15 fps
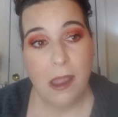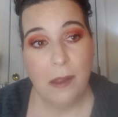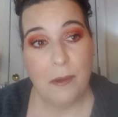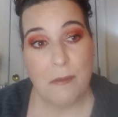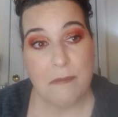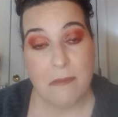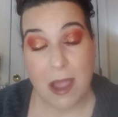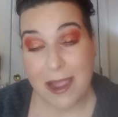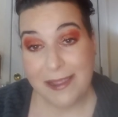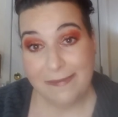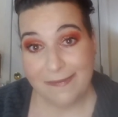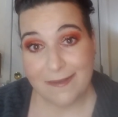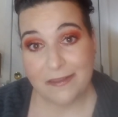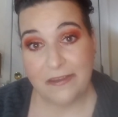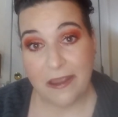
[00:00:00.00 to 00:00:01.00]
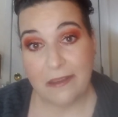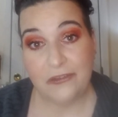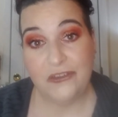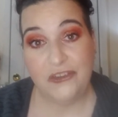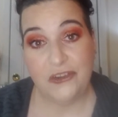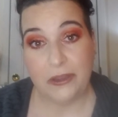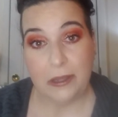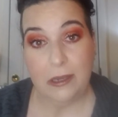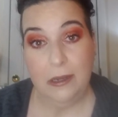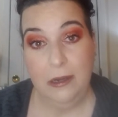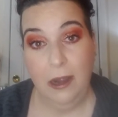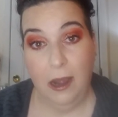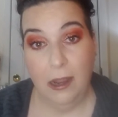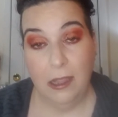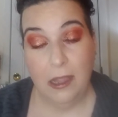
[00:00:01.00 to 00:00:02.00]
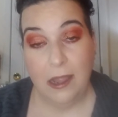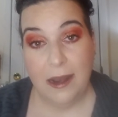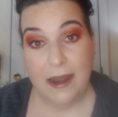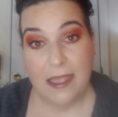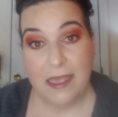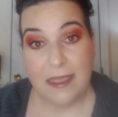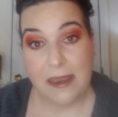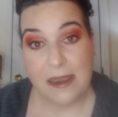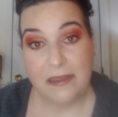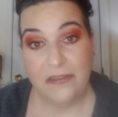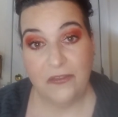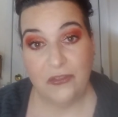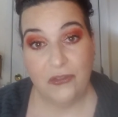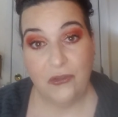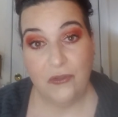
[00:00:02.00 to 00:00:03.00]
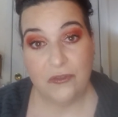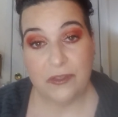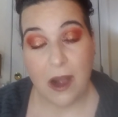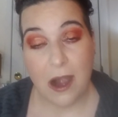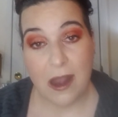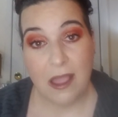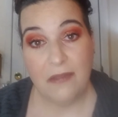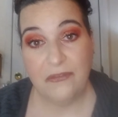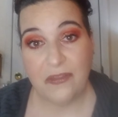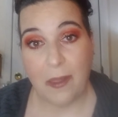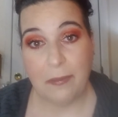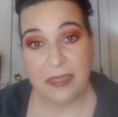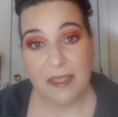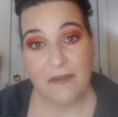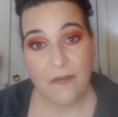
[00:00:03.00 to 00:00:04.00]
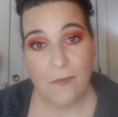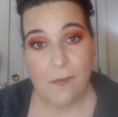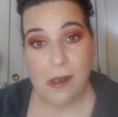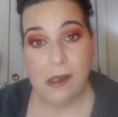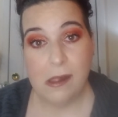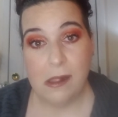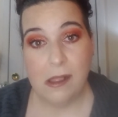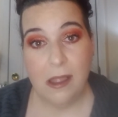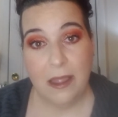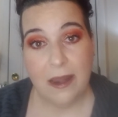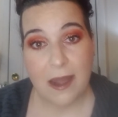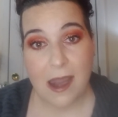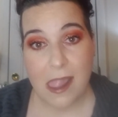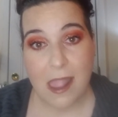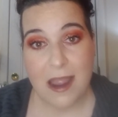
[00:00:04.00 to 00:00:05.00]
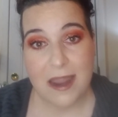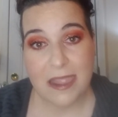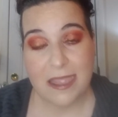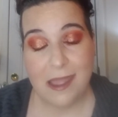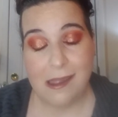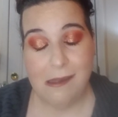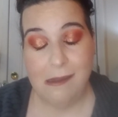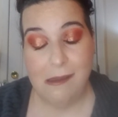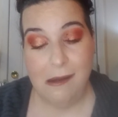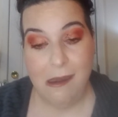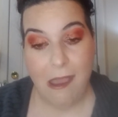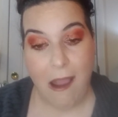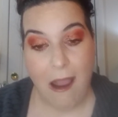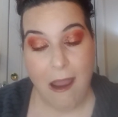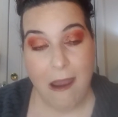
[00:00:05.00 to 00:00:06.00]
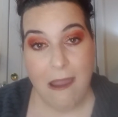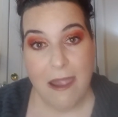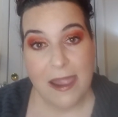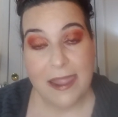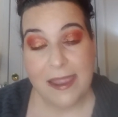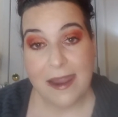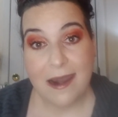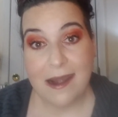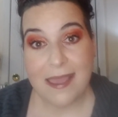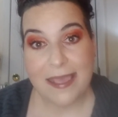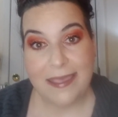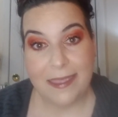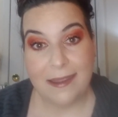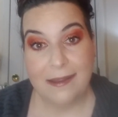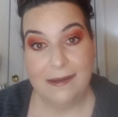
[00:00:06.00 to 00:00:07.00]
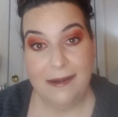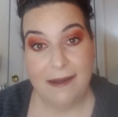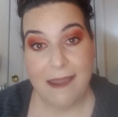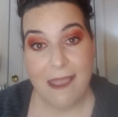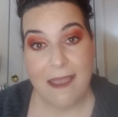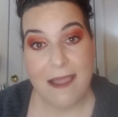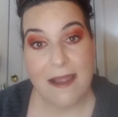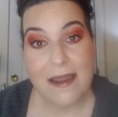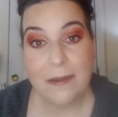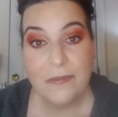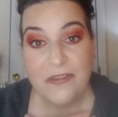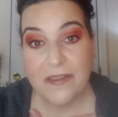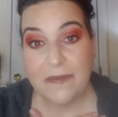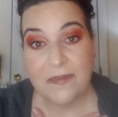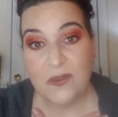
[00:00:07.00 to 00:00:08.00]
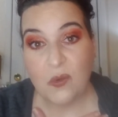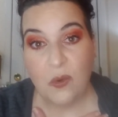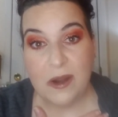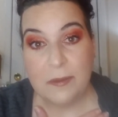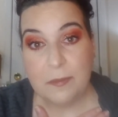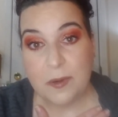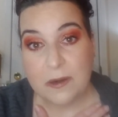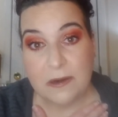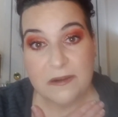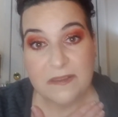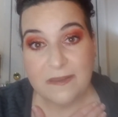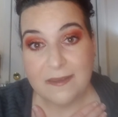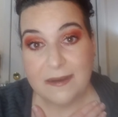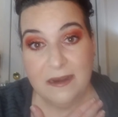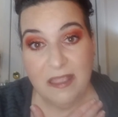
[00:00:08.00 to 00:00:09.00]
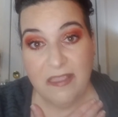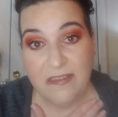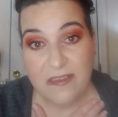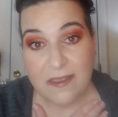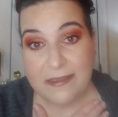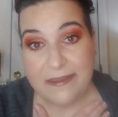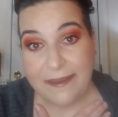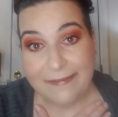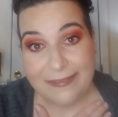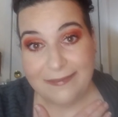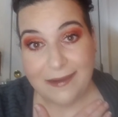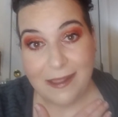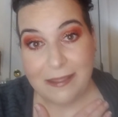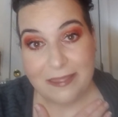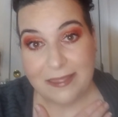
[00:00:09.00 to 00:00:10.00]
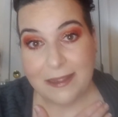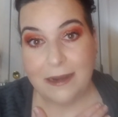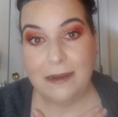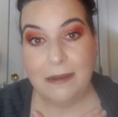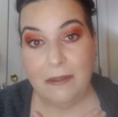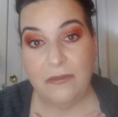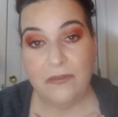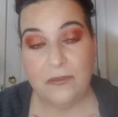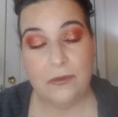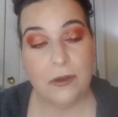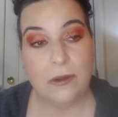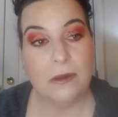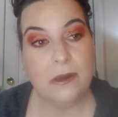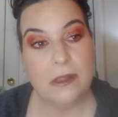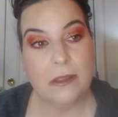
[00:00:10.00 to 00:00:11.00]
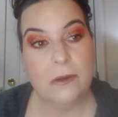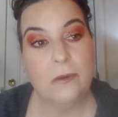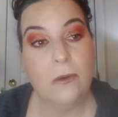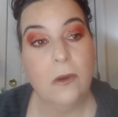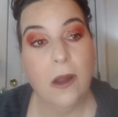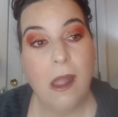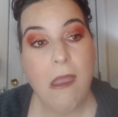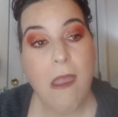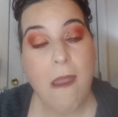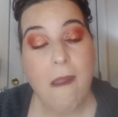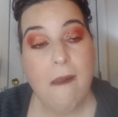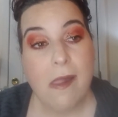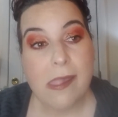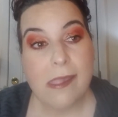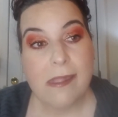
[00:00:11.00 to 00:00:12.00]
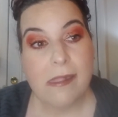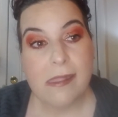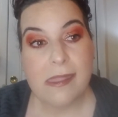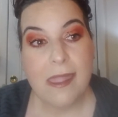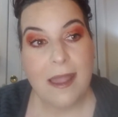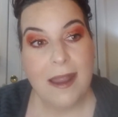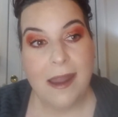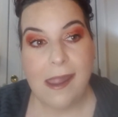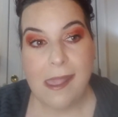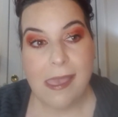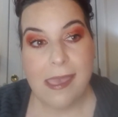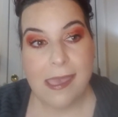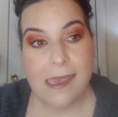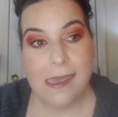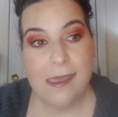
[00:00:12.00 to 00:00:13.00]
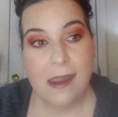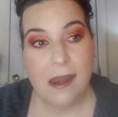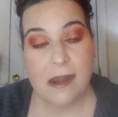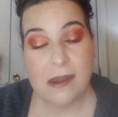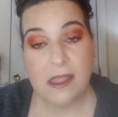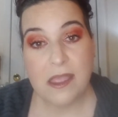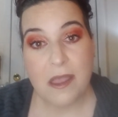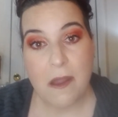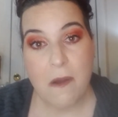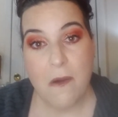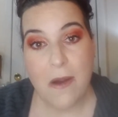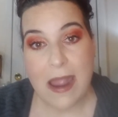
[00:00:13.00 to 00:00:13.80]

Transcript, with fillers: my suggestion is to start off something small like that. And again, I'm just one person suggesting things to you. Like, go